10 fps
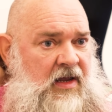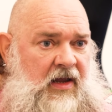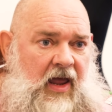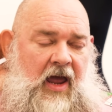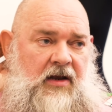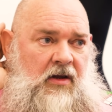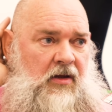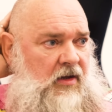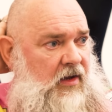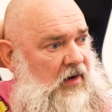And
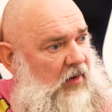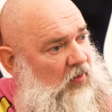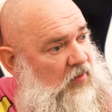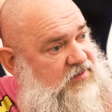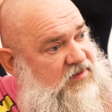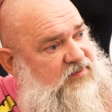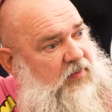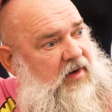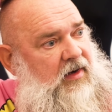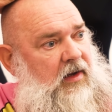I'm also
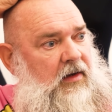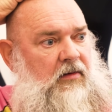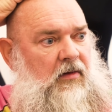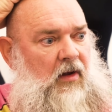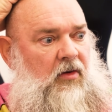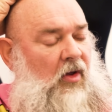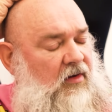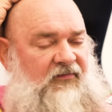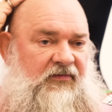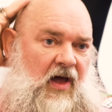spending a lot
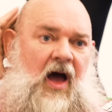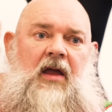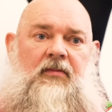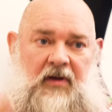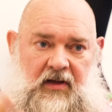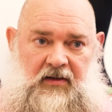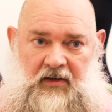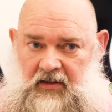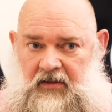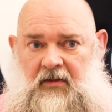of time
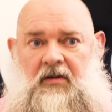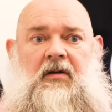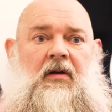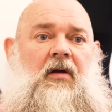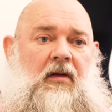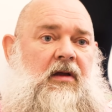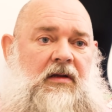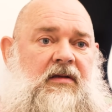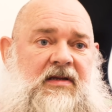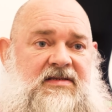in the
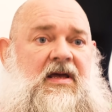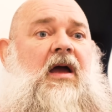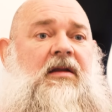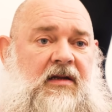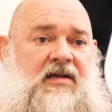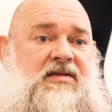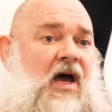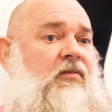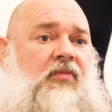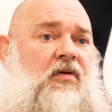
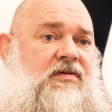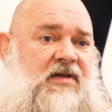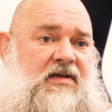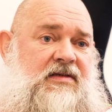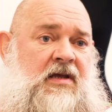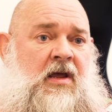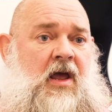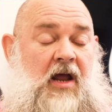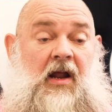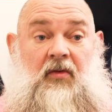design process,
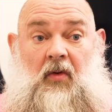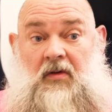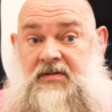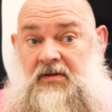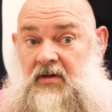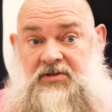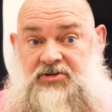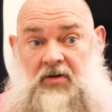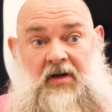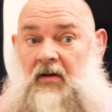and I also
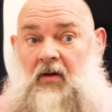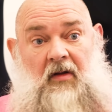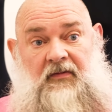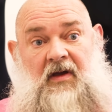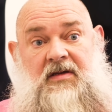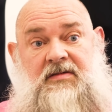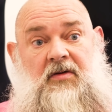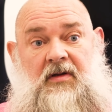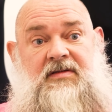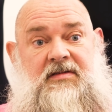enjoy it a lot. So
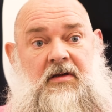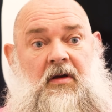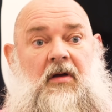it's.